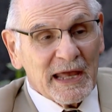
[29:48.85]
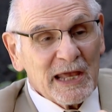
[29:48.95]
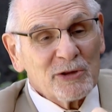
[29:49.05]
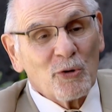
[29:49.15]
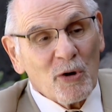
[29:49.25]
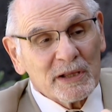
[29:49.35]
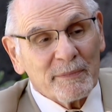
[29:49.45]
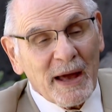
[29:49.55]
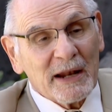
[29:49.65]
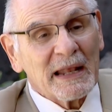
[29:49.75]
He talked
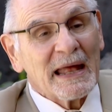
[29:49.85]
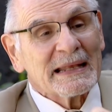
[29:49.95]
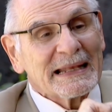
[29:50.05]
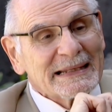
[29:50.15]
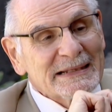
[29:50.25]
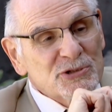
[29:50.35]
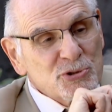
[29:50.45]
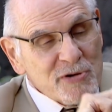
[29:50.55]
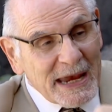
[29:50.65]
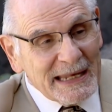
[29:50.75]
about
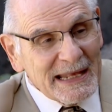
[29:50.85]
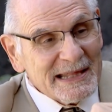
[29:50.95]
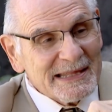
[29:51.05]
training